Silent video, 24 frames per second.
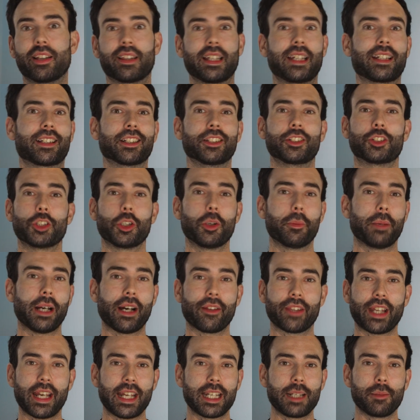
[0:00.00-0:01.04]
they can do
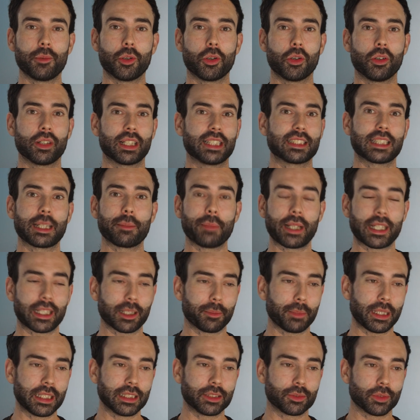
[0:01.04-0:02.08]
about that anymore unless they make
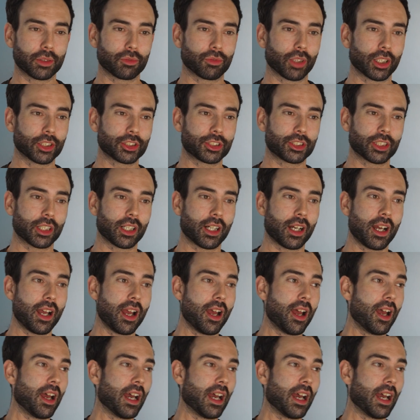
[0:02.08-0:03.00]
amends with Russia